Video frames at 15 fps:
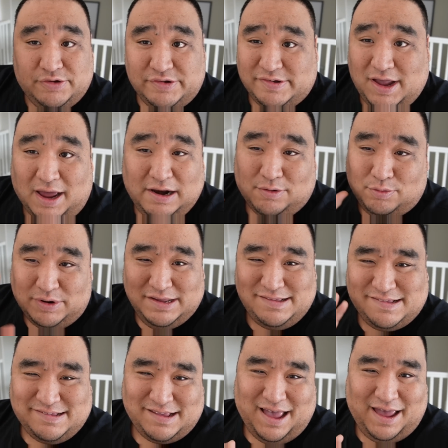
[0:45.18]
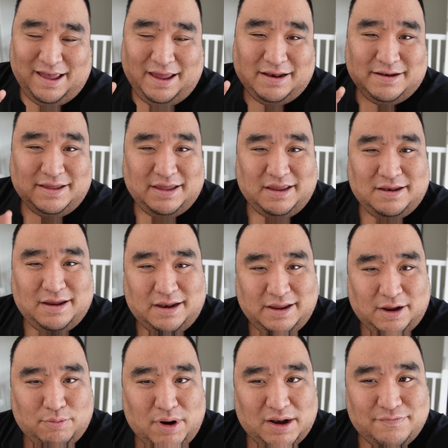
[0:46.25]
just kind of reset and get and
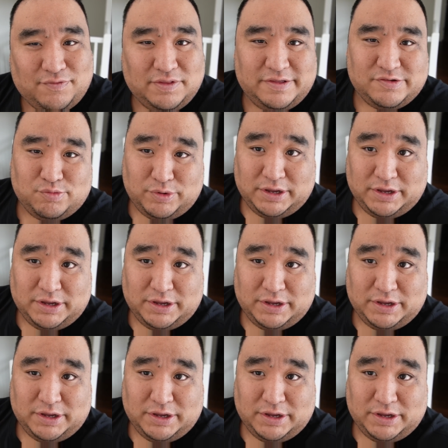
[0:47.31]
get ready for this